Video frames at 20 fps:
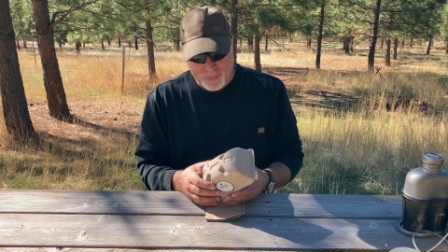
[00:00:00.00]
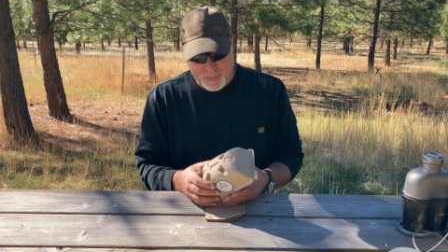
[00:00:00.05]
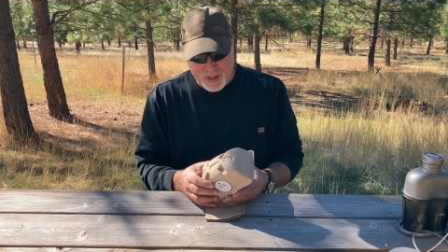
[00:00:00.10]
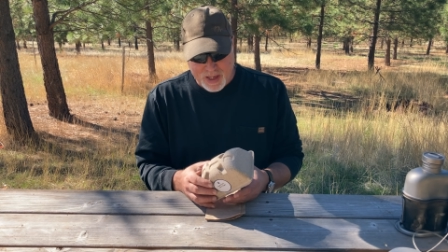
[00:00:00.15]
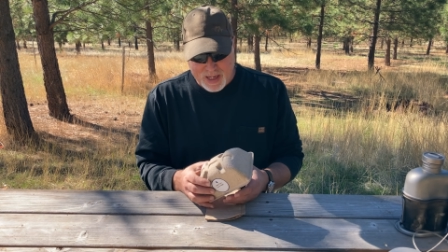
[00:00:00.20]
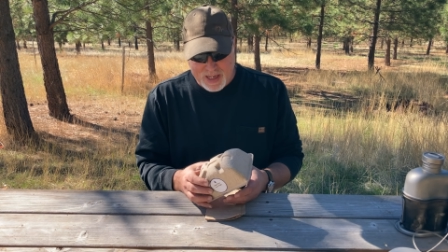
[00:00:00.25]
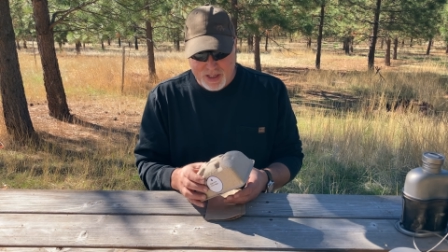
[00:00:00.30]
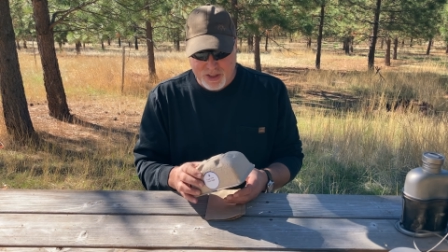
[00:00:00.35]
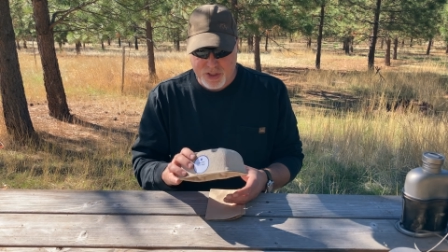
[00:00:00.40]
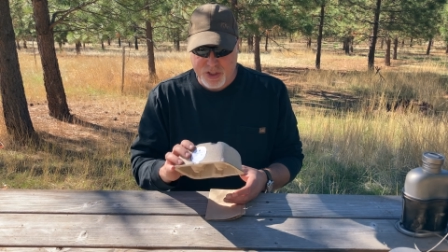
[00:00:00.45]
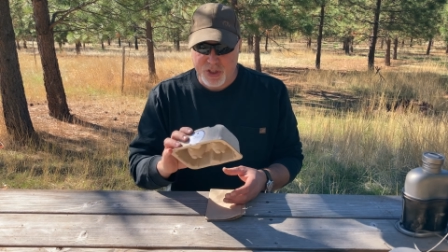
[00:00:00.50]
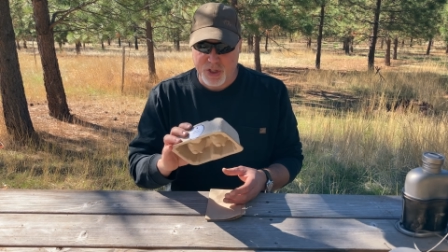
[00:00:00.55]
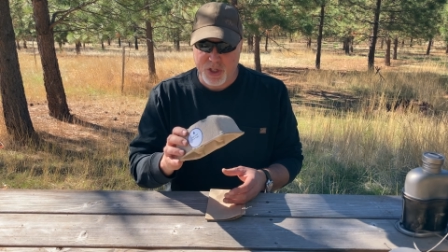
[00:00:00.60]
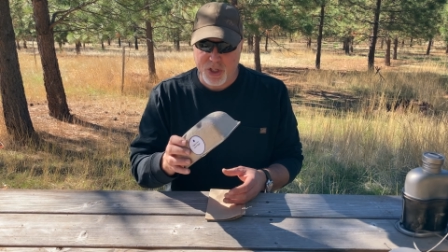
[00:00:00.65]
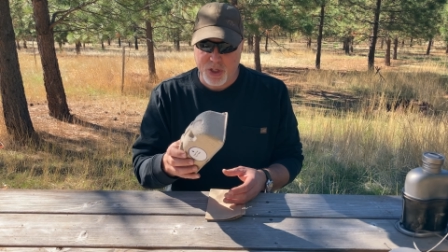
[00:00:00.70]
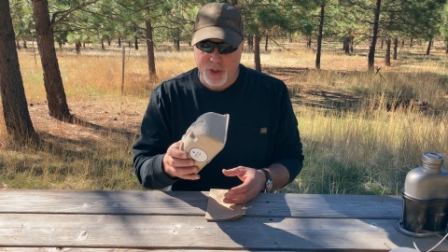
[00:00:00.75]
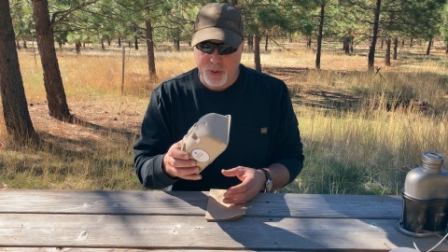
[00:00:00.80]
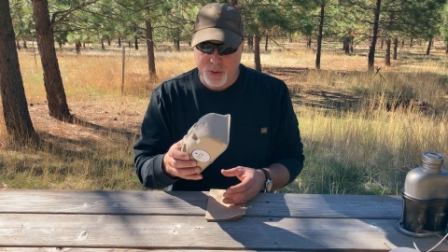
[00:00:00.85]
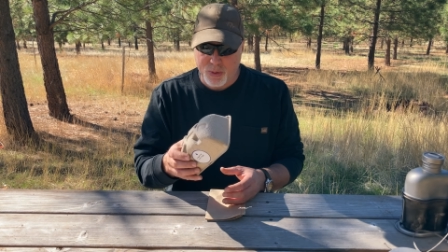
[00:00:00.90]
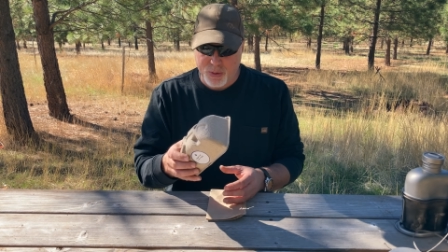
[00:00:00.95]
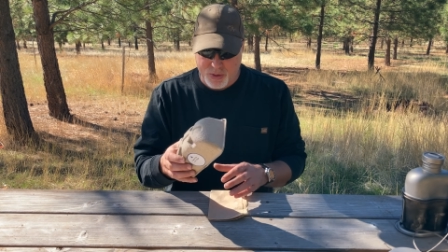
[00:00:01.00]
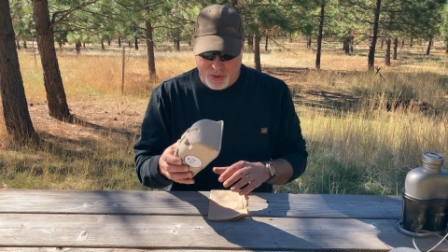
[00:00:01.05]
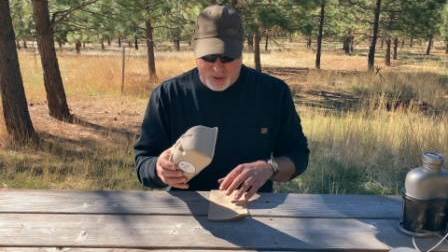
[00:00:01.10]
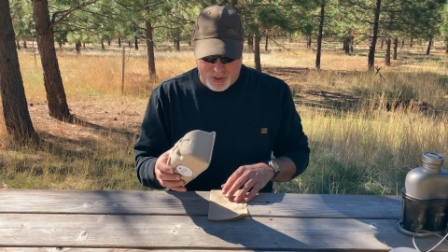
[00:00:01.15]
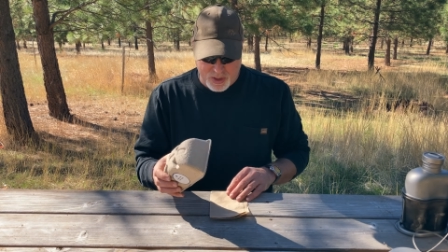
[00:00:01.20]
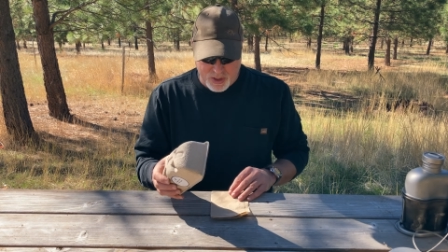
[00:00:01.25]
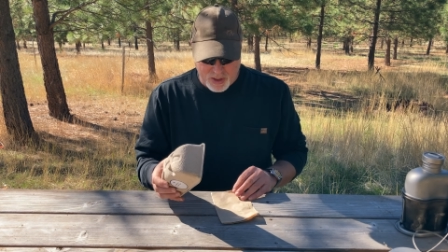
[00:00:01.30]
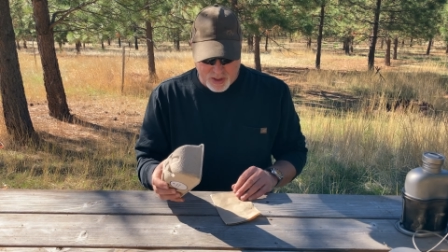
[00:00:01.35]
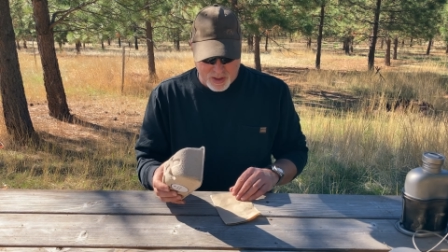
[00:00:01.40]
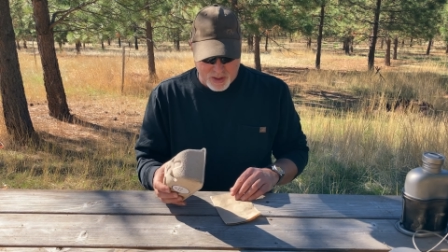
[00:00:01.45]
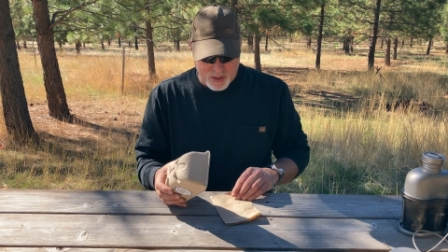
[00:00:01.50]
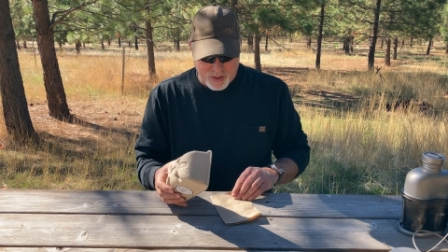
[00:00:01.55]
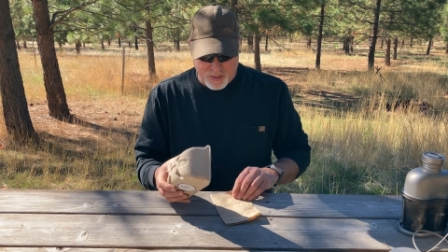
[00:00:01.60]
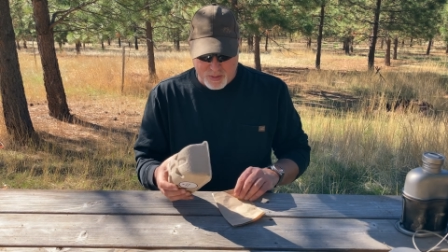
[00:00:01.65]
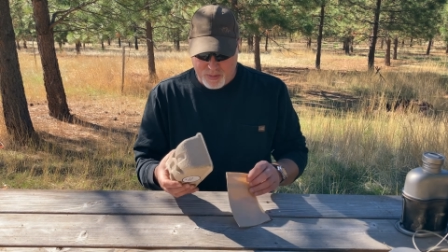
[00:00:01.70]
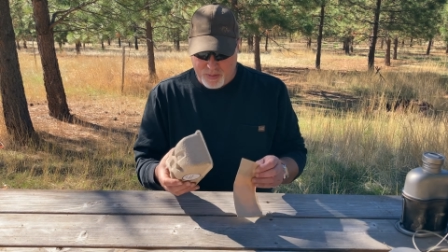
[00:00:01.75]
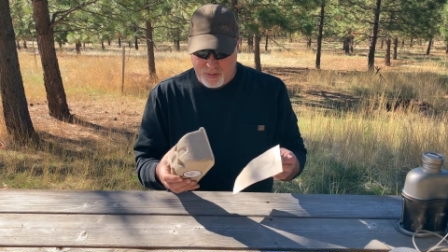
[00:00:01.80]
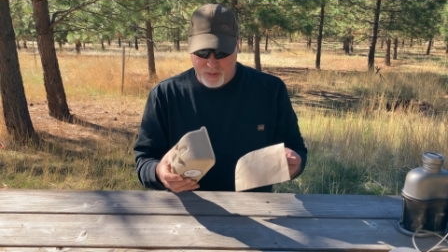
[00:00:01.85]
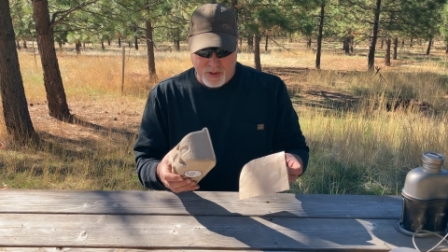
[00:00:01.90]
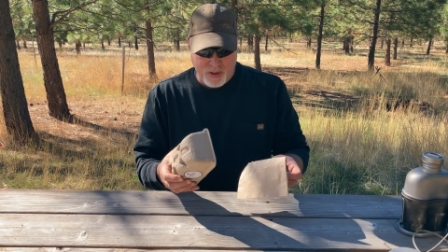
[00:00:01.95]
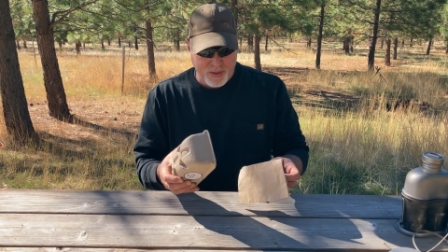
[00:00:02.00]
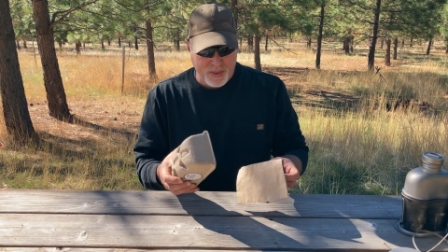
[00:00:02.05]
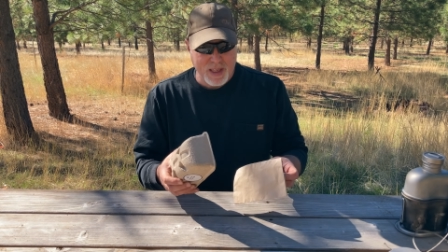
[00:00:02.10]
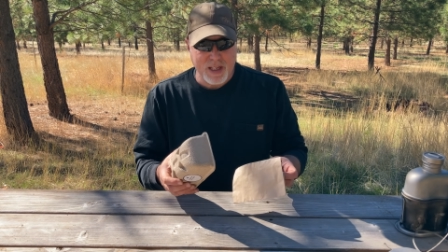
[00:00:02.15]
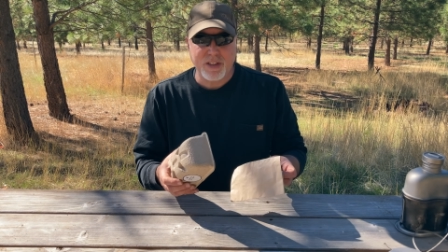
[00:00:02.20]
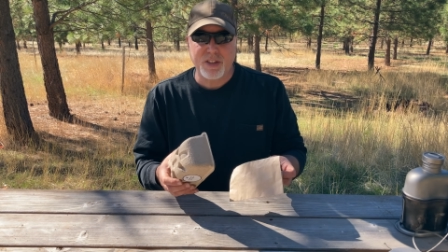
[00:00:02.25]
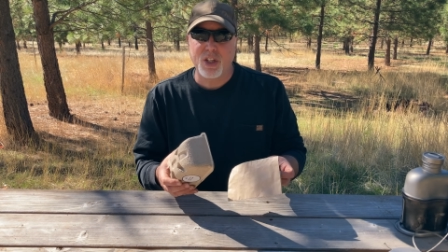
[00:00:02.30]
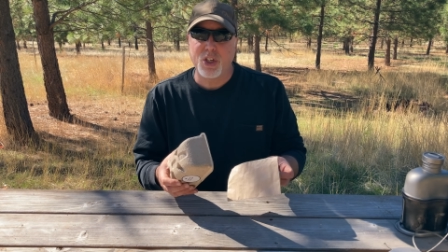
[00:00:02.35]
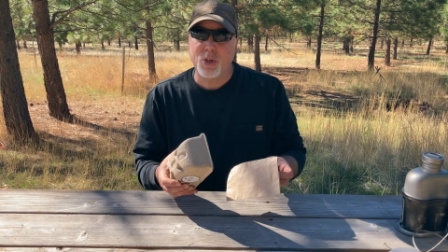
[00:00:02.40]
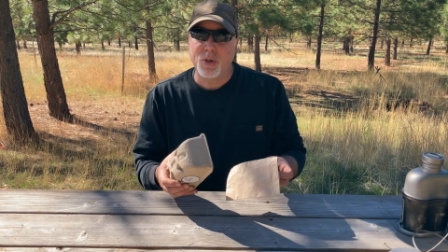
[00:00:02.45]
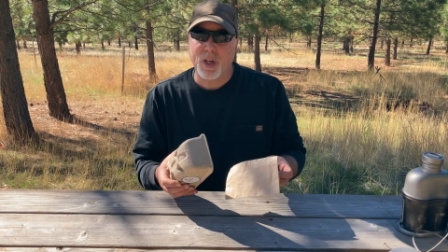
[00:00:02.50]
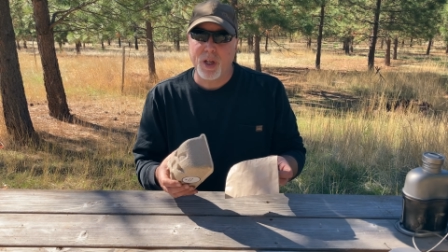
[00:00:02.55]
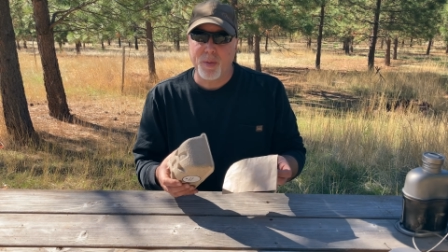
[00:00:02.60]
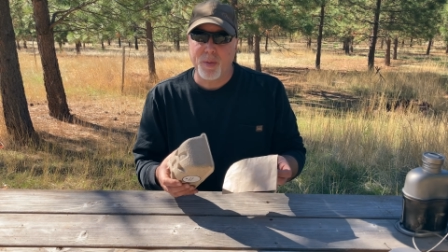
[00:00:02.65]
Is to use things that you can